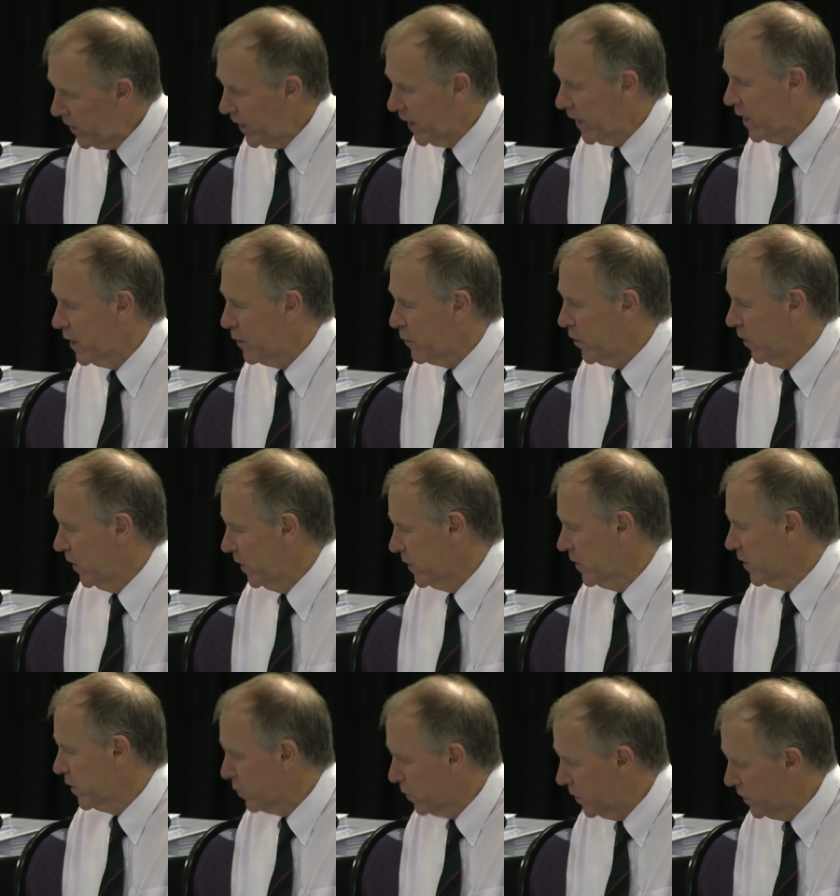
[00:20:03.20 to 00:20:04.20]
negative
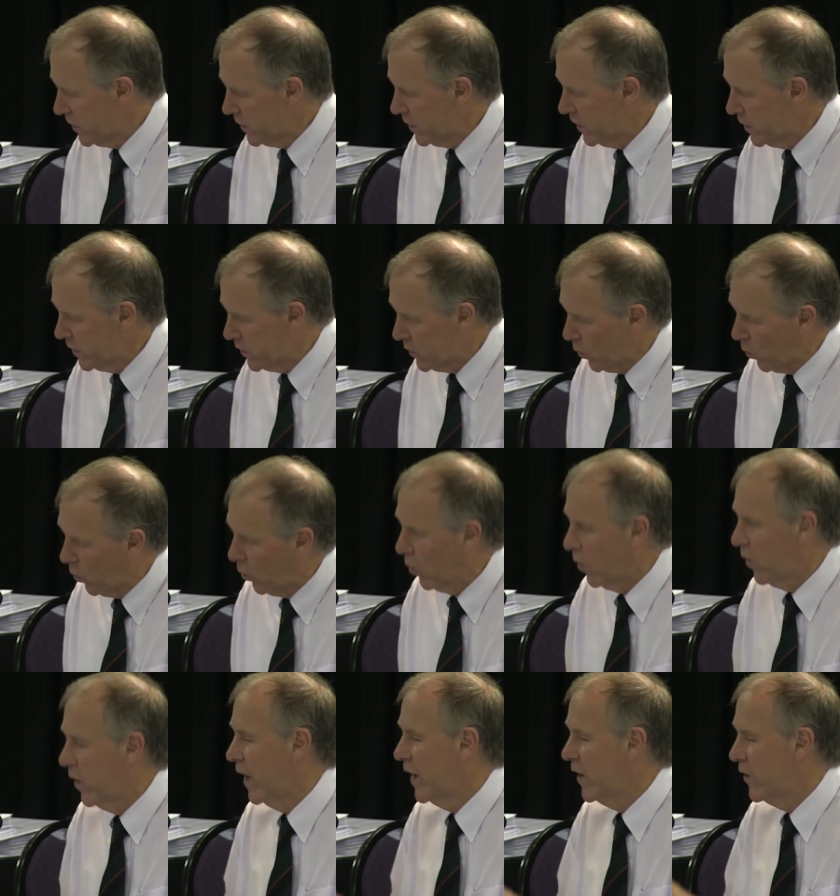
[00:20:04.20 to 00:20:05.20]
consequences. All
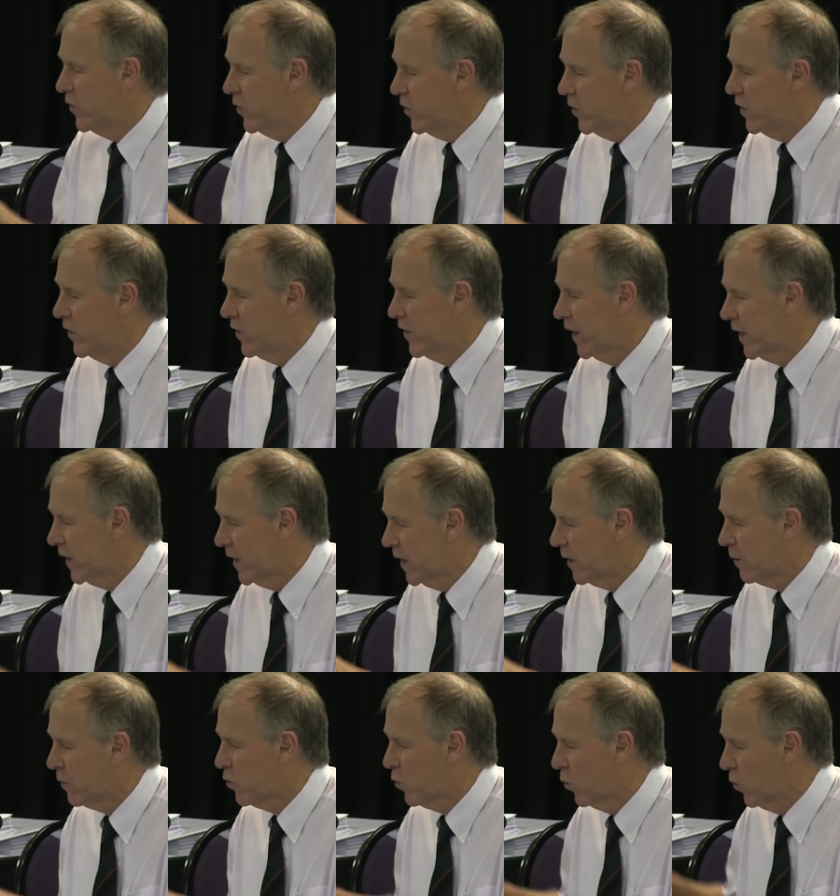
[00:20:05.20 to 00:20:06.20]
they do is they
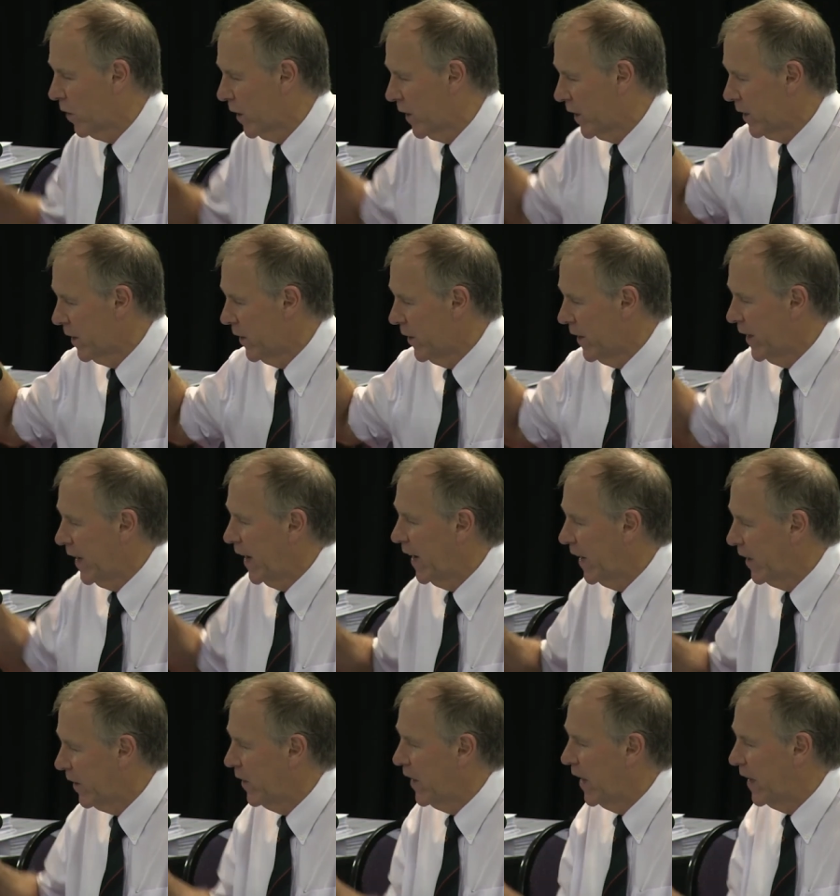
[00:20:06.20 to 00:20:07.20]
get taller
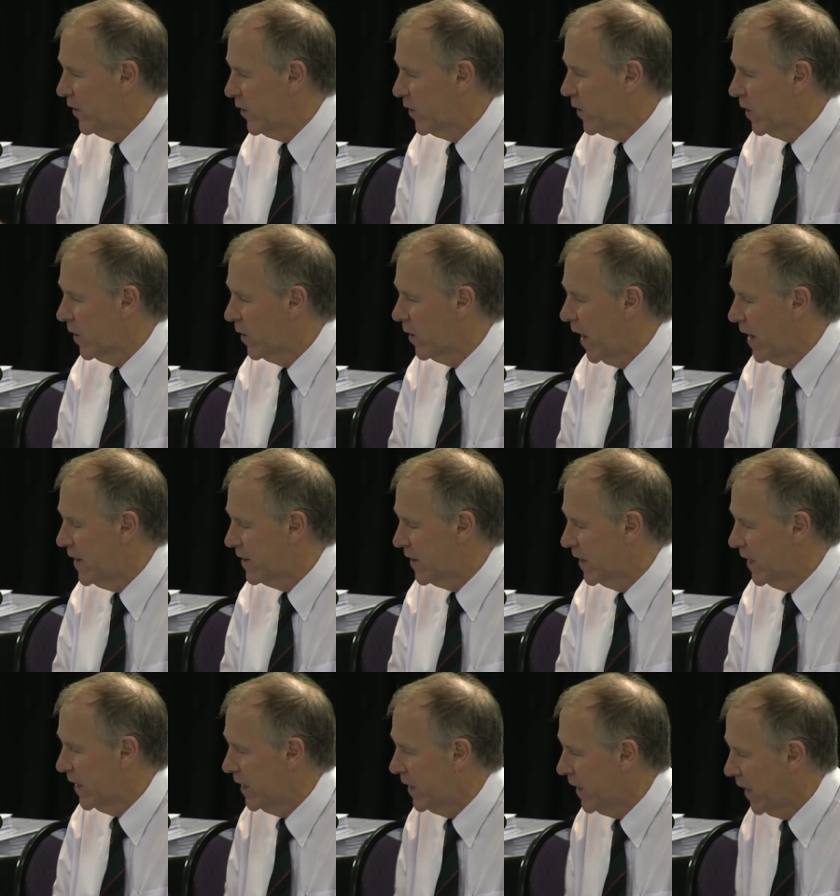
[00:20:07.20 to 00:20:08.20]
and they're still as
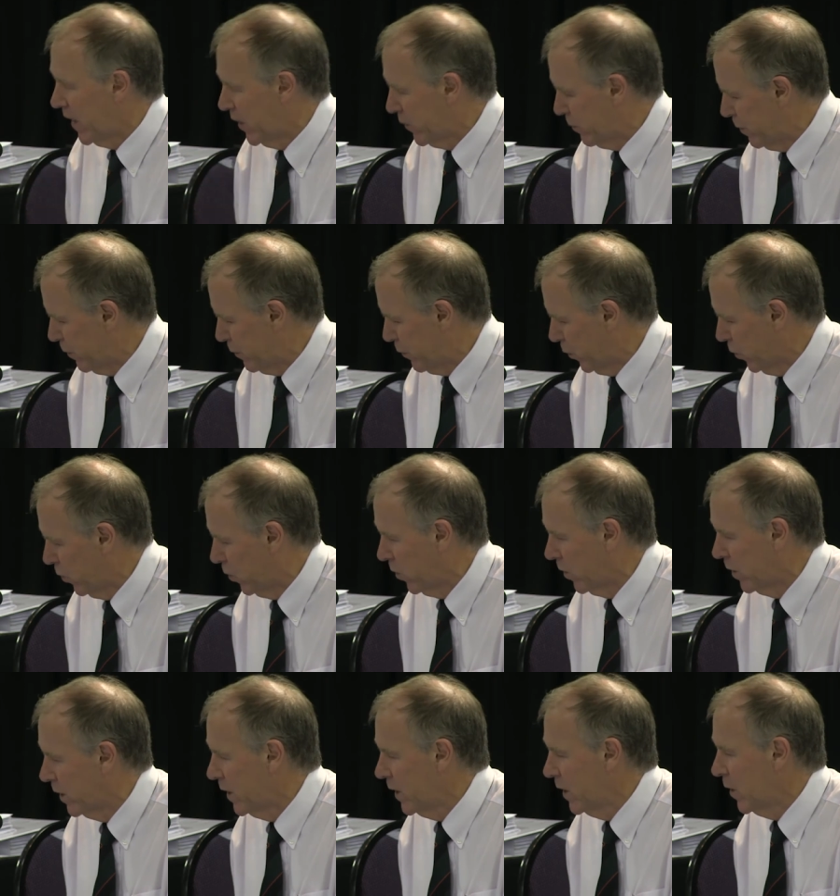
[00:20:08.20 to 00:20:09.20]
lean as
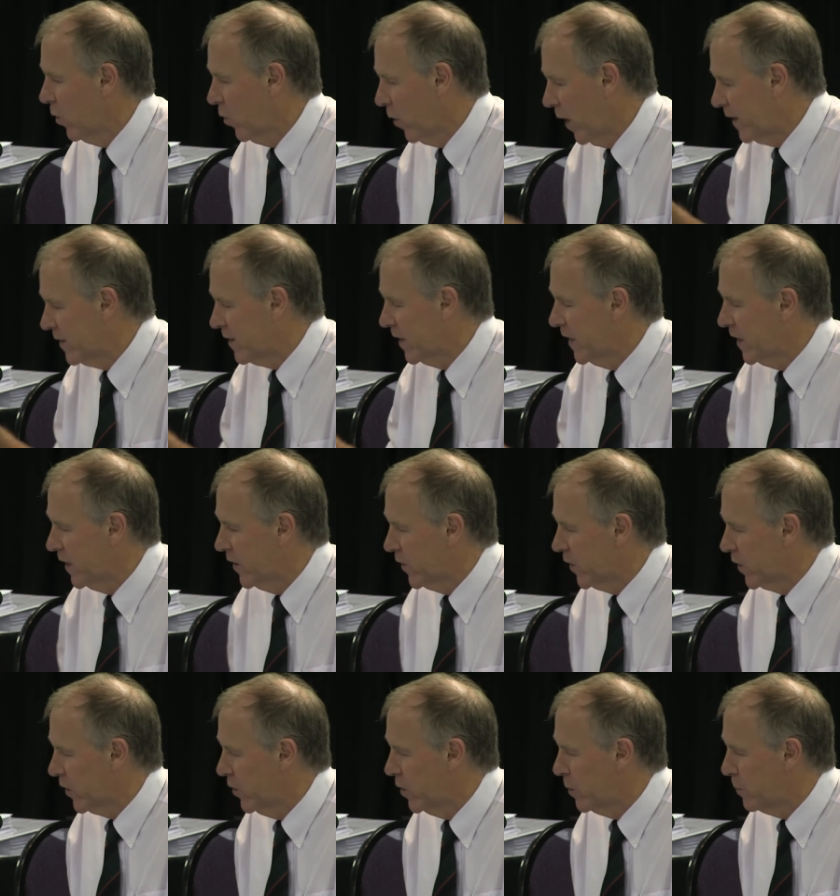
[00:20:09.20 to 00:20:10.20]
before or as lean as
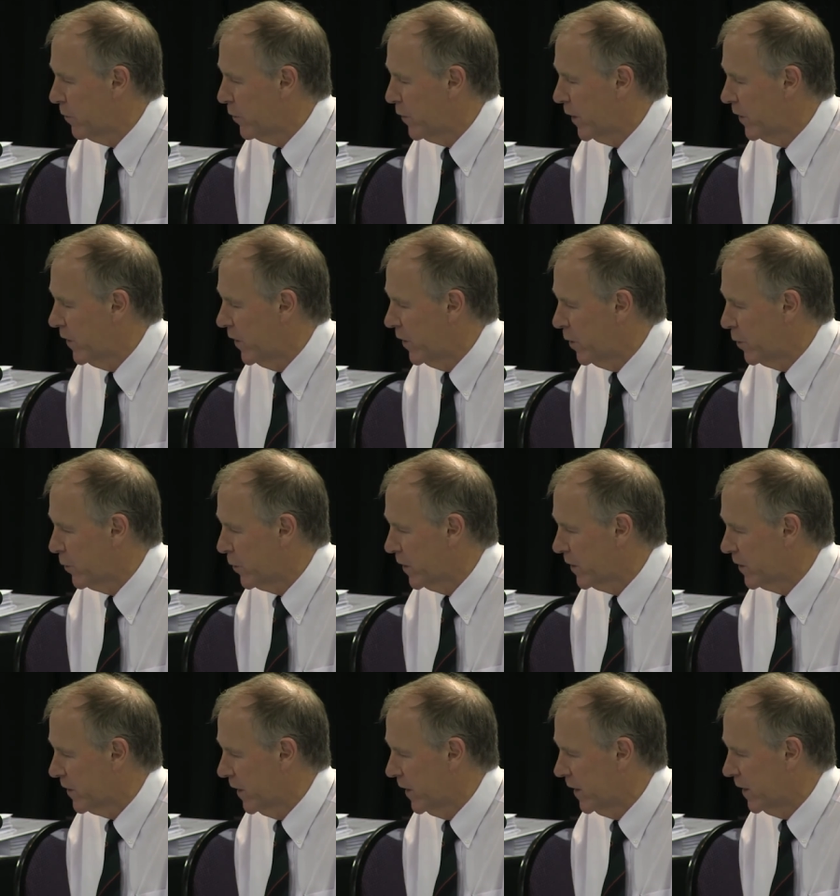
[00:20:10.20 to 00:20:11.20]
the group fed the
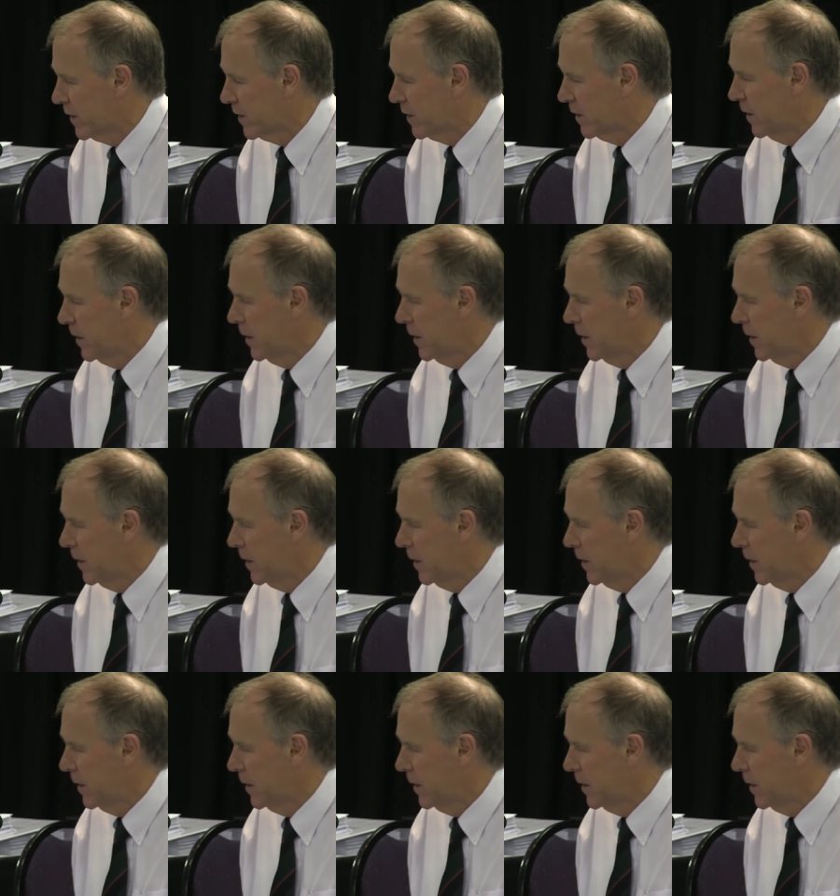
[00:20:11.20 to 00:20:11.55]
different diet.